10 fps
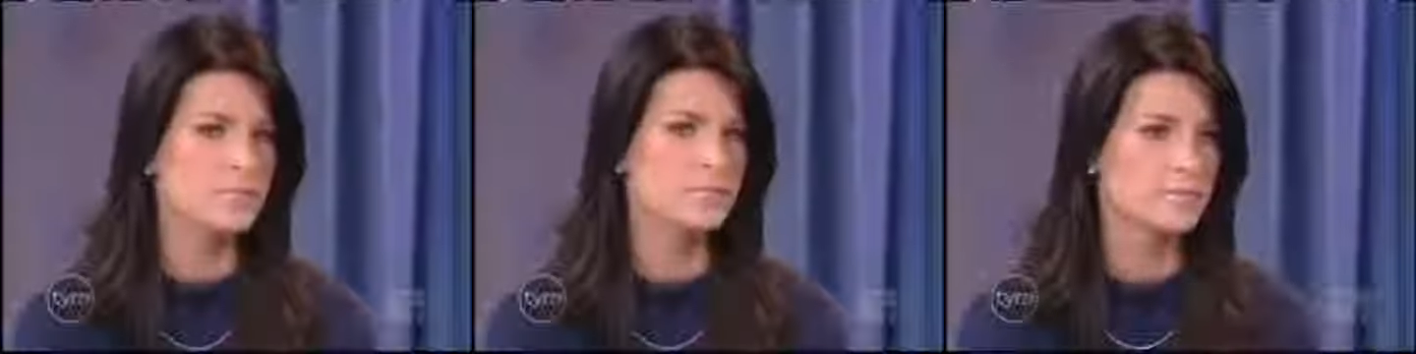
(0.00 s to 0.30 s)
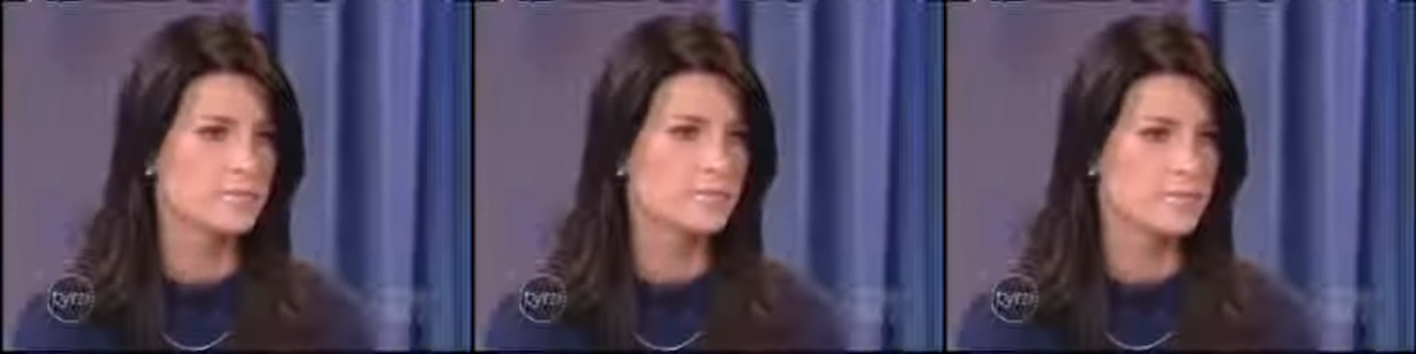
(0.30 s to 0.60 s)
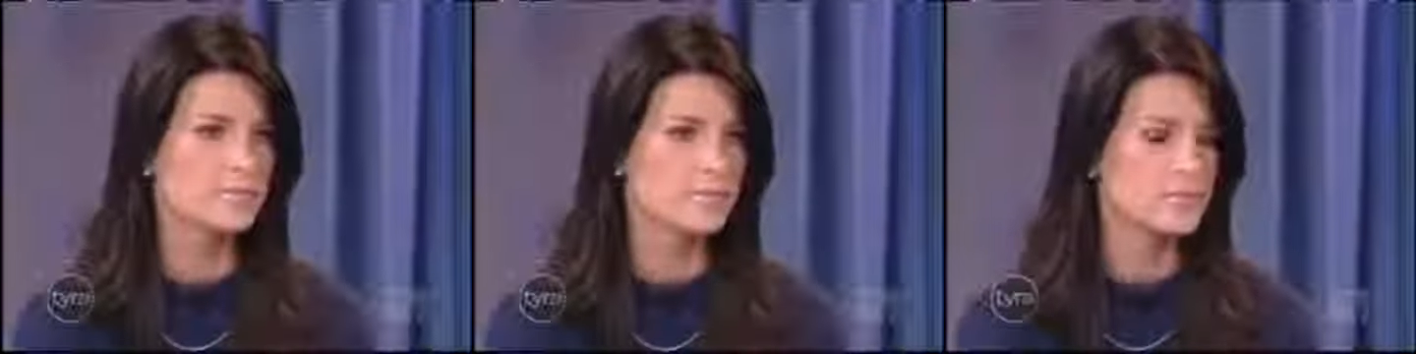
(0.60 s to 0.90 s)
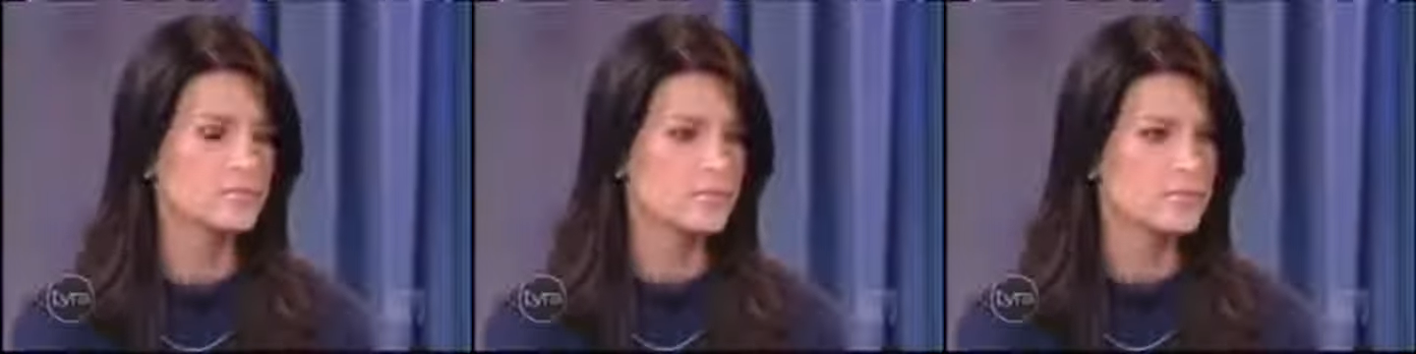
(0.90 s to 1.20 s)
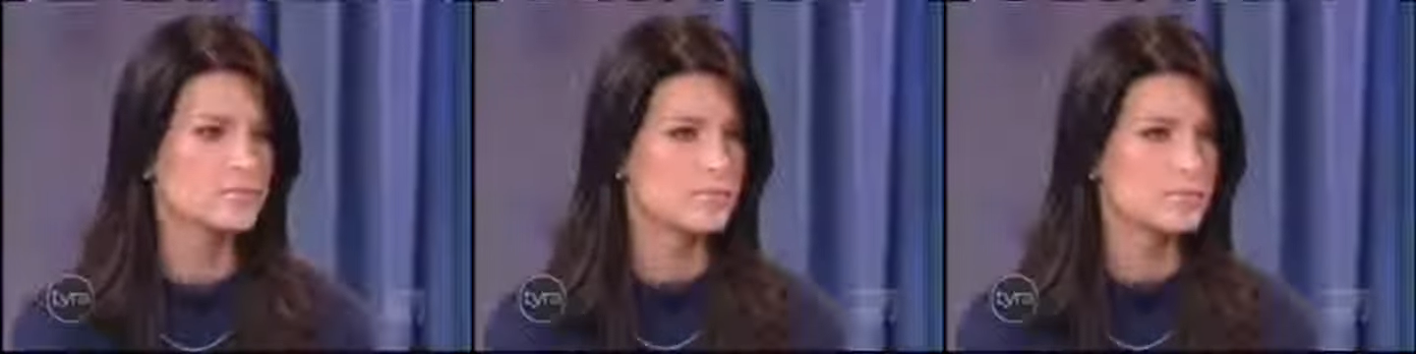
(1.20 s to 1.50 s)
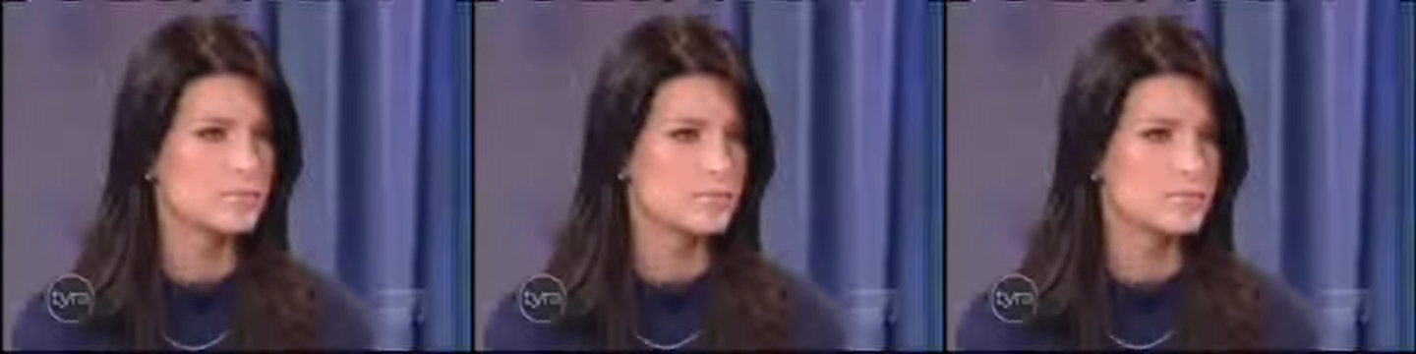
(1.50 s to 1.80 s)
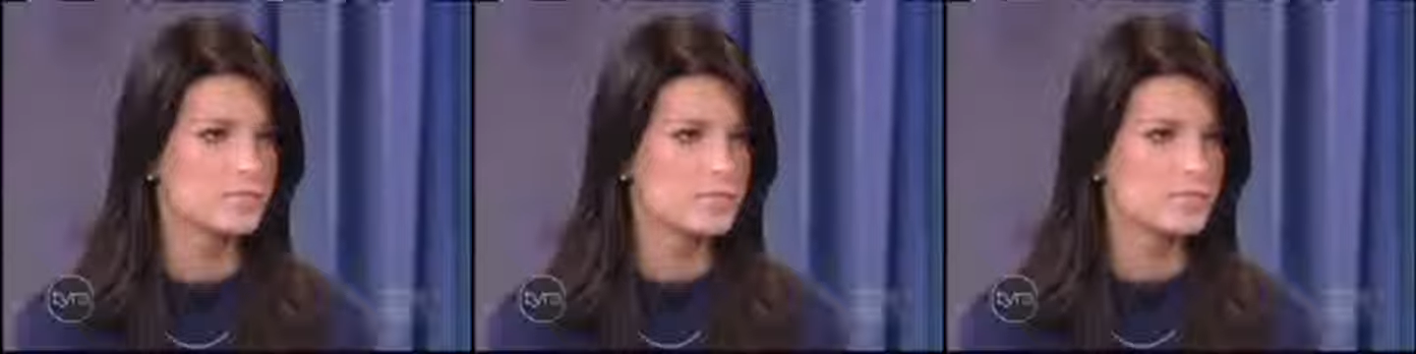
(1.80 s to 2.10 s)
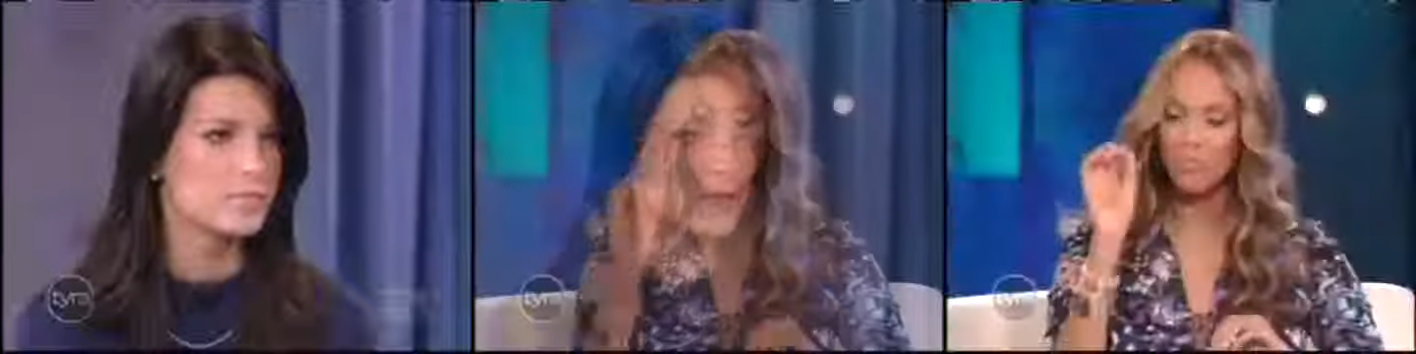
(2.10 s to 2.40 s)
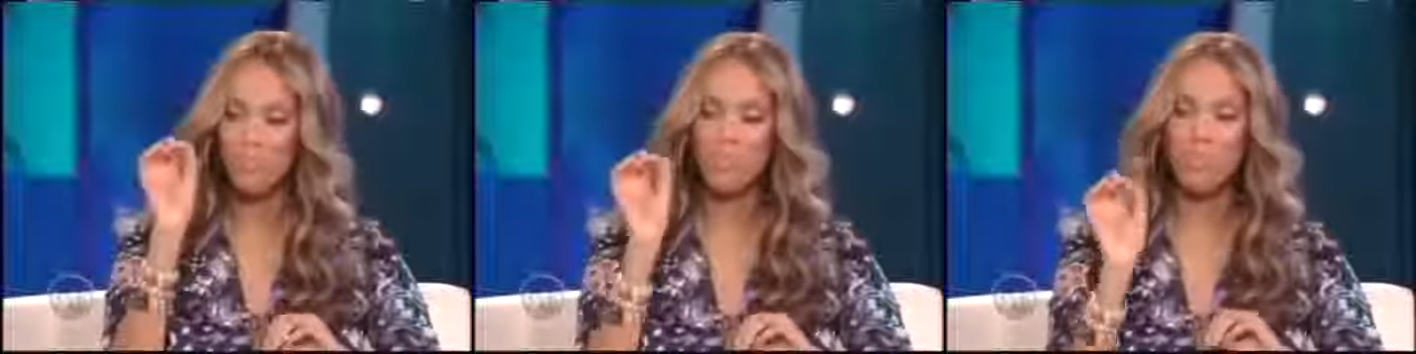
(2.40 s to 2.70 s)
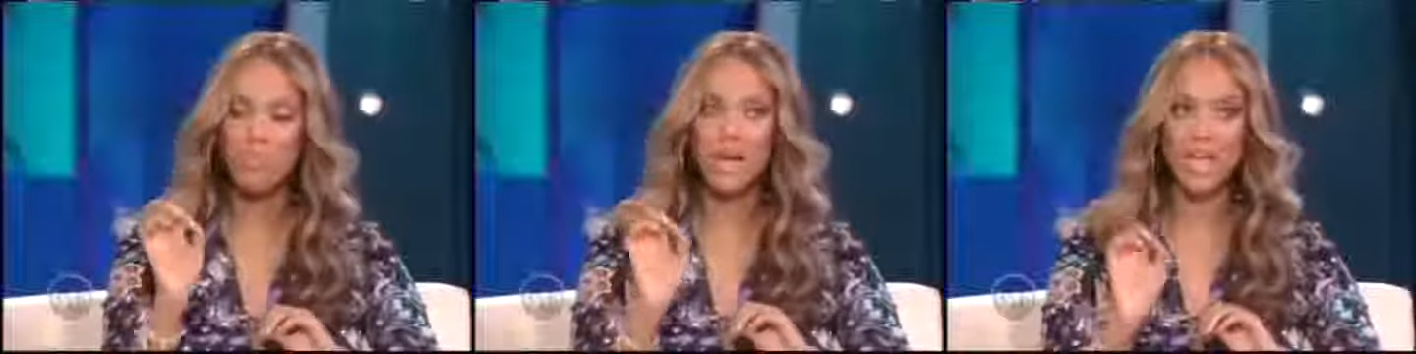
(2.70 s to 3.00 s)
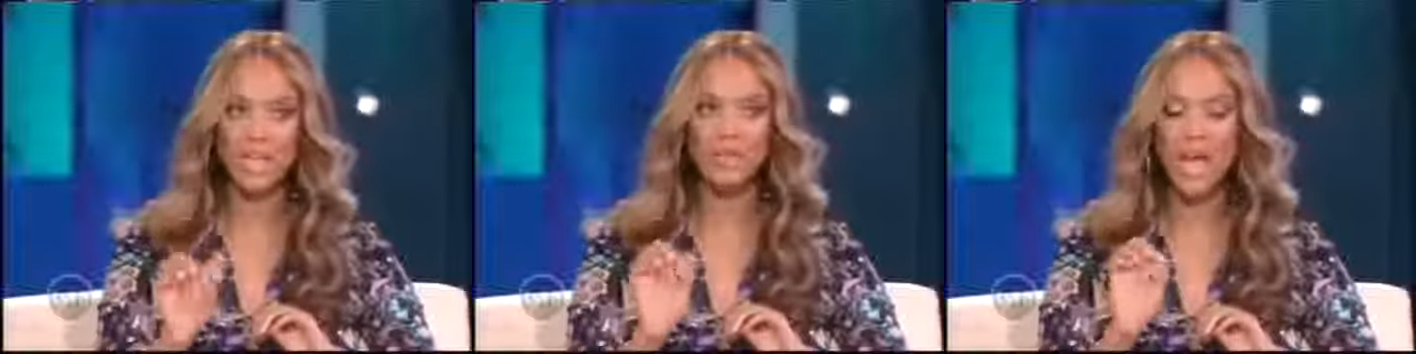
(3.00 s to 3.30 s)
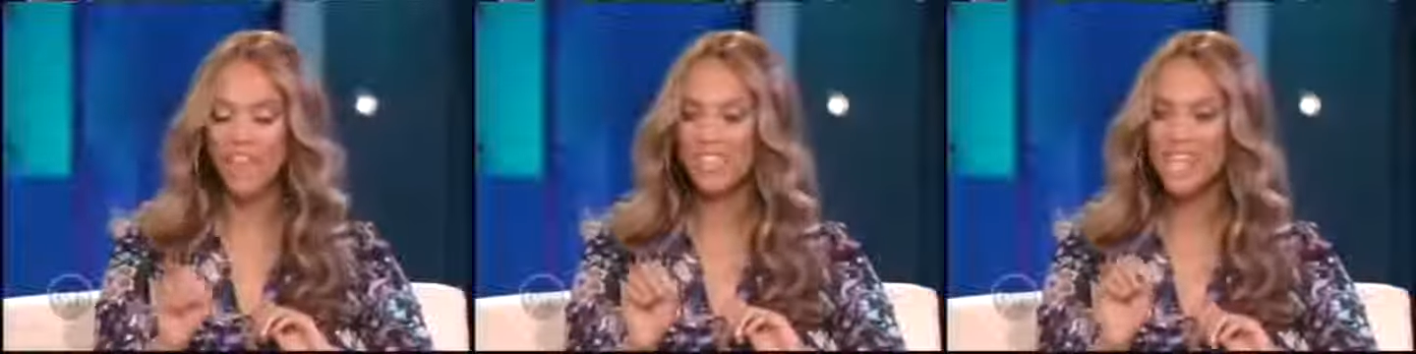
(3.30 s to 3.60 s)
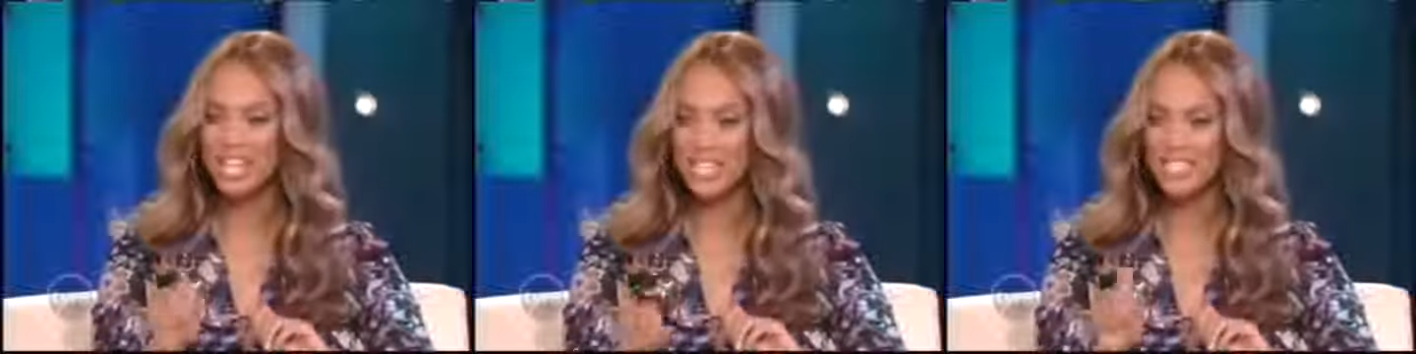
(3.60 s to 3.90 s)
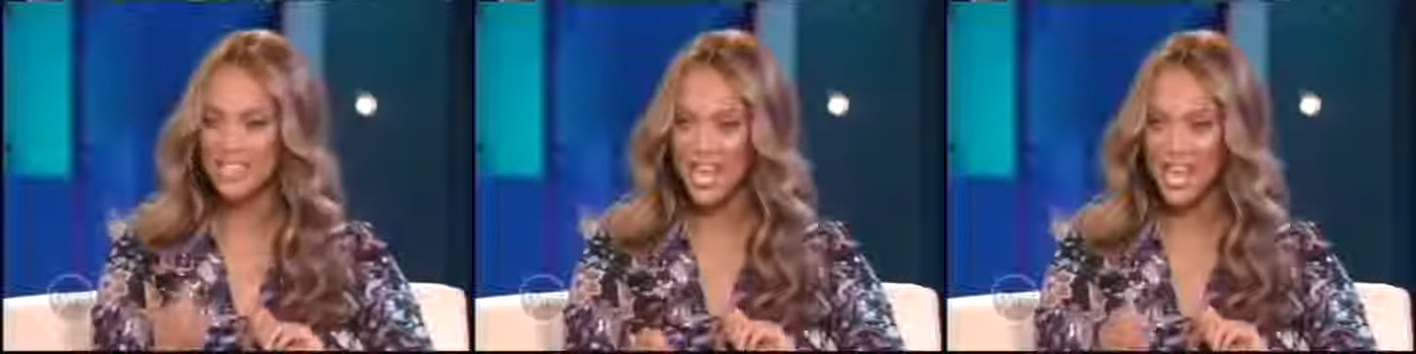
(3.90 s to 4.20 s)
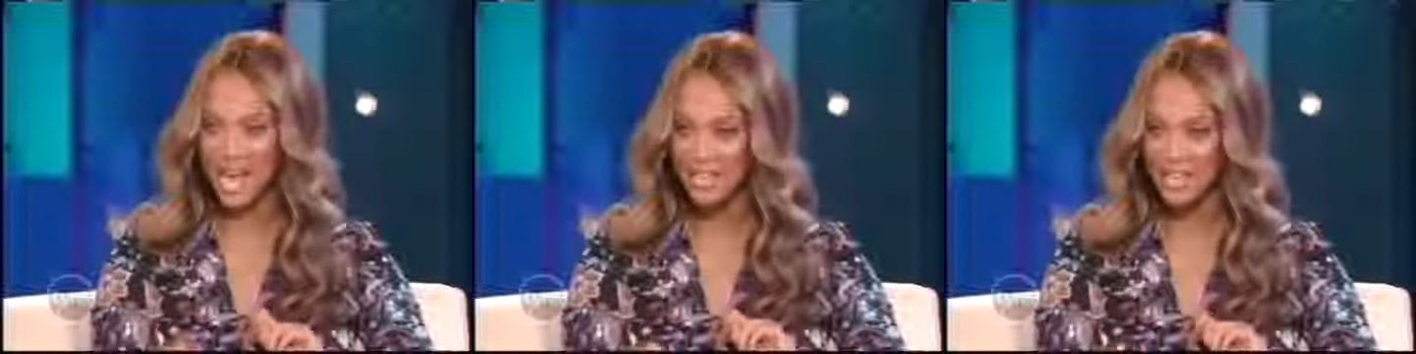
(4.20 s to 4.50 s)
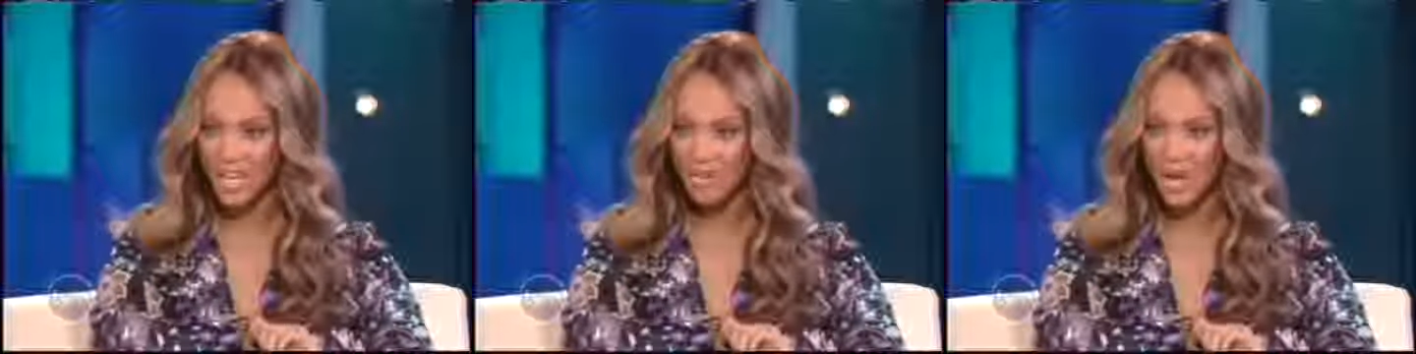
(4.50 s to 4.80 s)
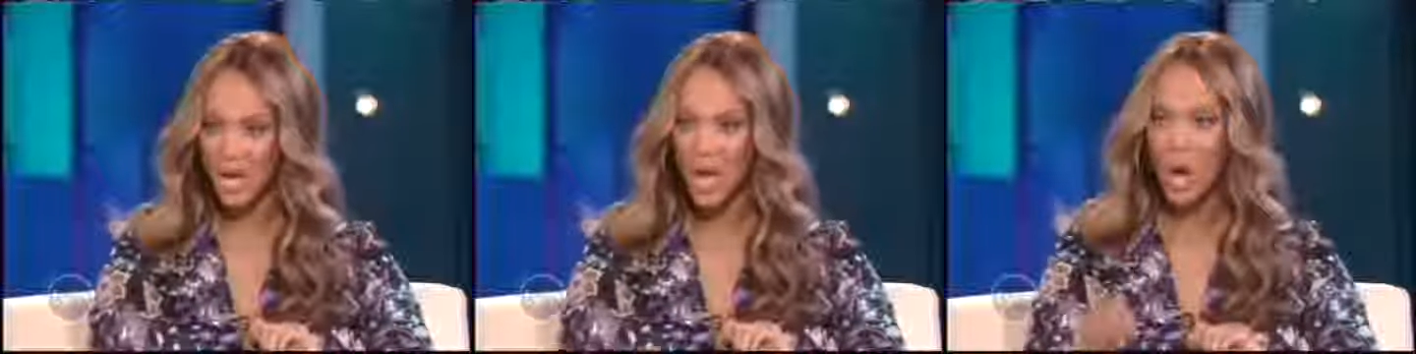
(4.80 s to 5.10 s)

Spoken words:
Do you understand? So I think by you having that kiss in that hot tub,